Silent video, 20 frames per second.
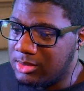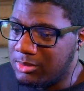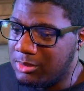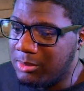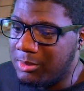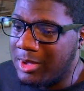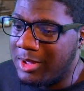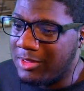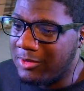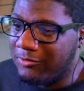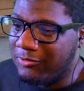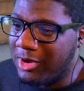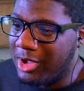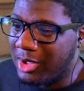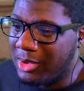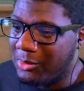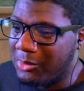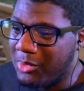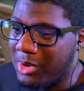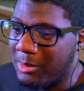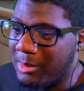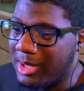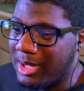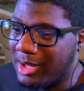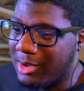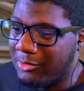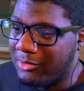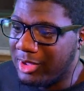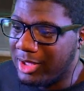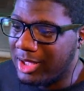motherfucking woman
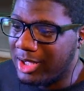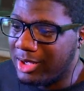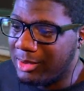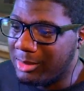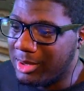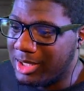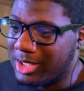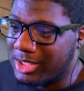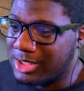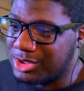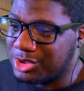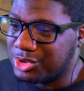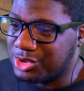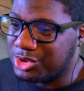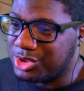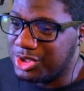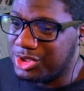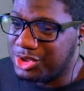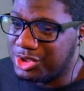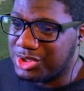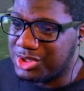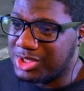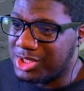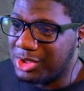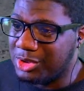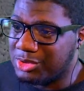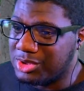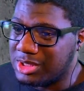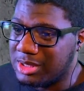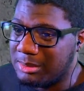over here because she just
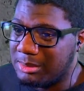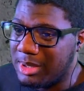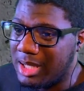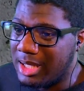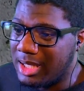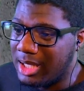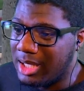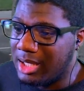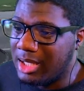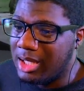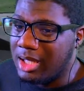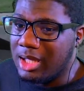killed somebody.